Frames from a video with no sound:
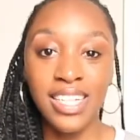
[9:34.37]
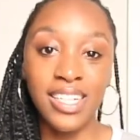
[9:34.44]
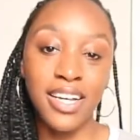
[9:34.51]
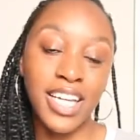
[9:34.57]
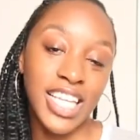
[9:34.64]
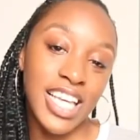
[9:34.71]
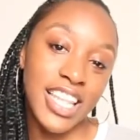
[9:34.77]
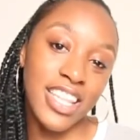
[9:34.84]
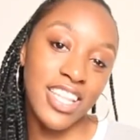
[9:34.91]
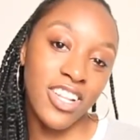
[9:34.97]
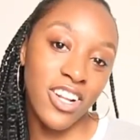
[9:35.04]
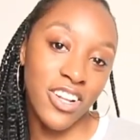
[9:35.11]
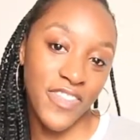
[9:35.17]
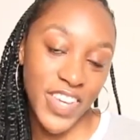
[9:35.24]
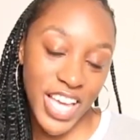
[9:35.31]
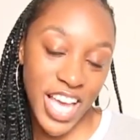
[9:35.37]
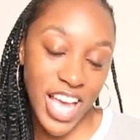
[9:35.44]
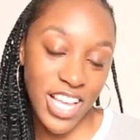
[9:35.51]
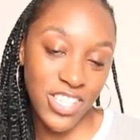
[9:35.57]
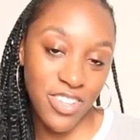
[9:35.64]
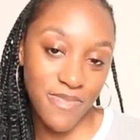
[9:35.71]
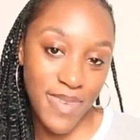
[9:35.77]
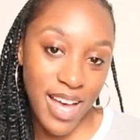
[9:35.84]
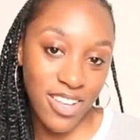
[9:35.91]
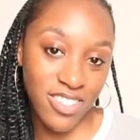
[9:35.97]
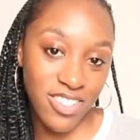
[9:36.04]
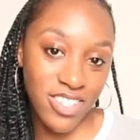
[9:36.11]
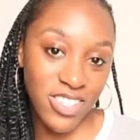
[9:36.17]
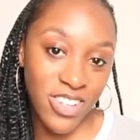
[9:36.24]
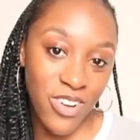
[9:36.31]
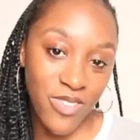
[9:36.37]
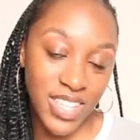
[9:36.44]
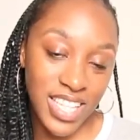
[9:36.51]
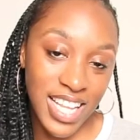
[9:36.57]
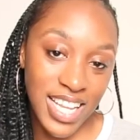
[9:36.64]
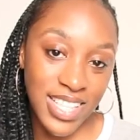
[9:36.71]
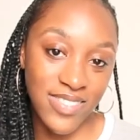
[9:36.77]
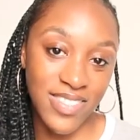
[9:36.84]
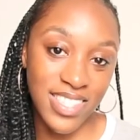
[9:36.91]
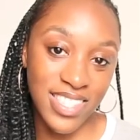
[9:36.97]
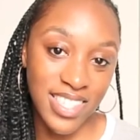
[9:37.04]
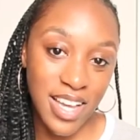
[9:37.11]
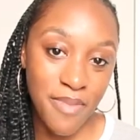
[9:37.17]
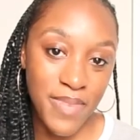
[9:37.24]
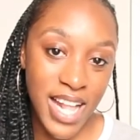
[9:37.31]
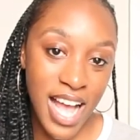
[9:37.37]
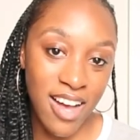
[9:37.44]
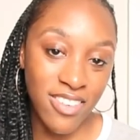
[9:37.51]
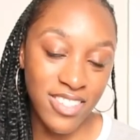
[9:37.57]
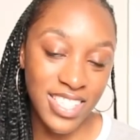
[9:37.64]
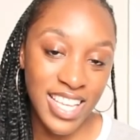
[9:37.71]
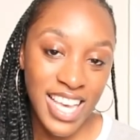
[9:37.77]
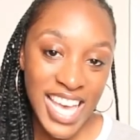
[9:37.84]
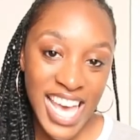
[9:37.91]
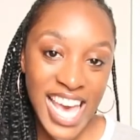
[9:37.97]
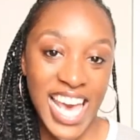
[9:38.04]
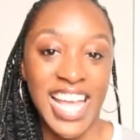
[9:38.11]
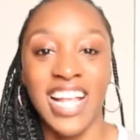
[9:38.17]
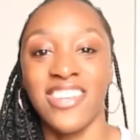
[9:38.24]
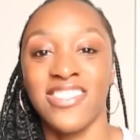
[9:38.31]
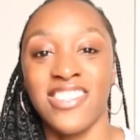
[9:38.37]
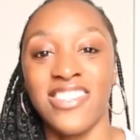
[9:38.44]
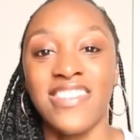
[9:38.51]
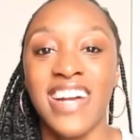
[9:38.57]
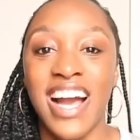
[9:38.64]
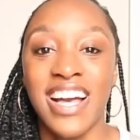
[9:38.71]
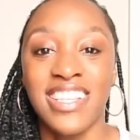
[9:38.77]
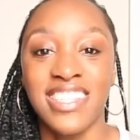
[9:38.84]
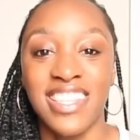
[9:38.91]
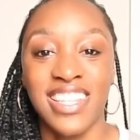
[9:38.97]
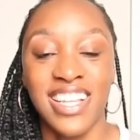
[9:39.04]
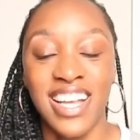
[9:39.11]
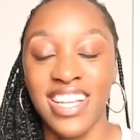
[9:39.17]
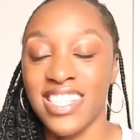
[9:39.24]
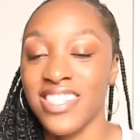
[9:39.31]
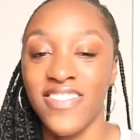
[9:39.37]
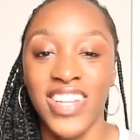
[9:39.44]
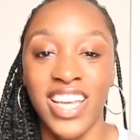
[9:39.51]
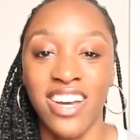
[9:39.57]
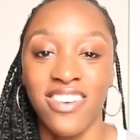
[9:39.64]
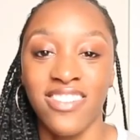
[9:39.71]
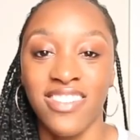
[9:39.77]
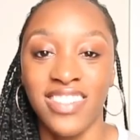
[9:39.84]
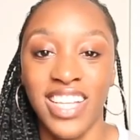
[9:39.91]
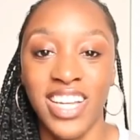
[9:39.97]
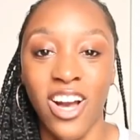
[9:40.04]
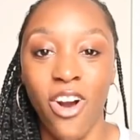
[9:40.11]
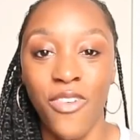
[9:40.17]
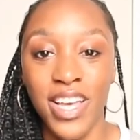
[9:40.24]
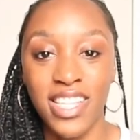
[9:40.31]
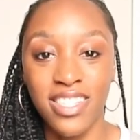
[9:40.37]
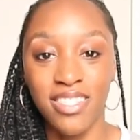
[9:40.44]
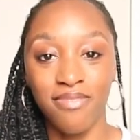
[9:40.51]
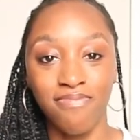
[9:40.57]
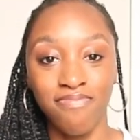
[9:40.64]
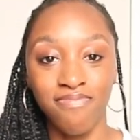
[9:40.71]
Click the notification bell so you know when the next one's coming out. And I'll see you guys in the next video, like always.